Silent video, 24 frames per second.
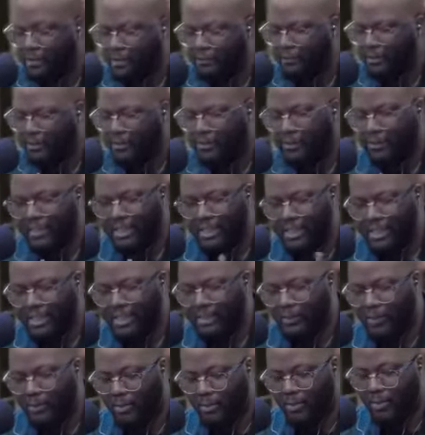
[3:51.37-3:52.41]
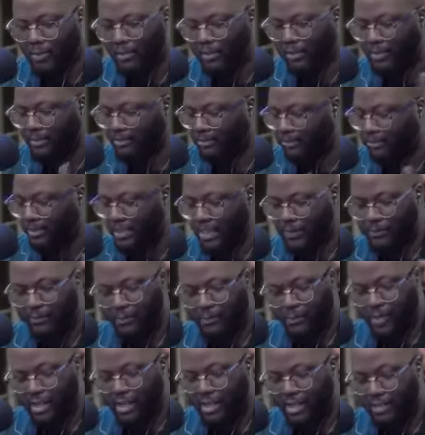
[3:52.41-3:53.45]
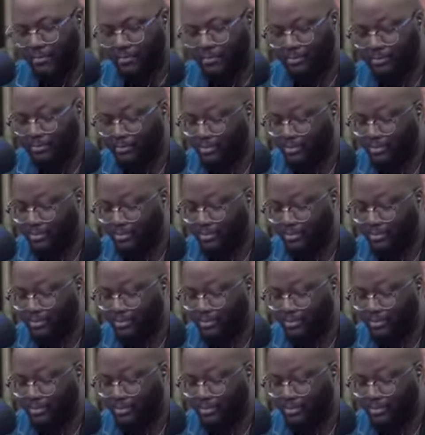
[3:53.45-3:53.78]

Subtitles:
she was throwing that N-word left and right.